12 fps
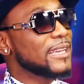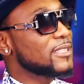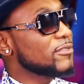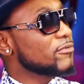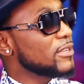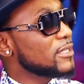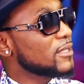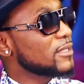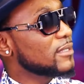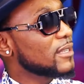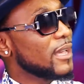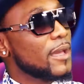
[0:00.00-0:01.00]
negative
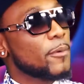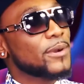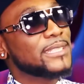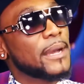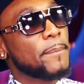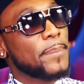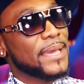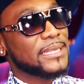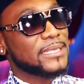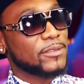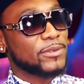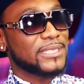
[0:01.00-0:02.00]
reasons, which are
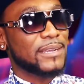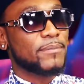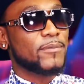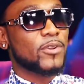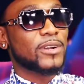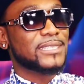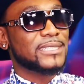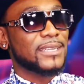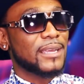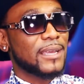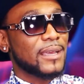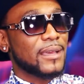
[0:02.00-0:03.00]
petty, which are not.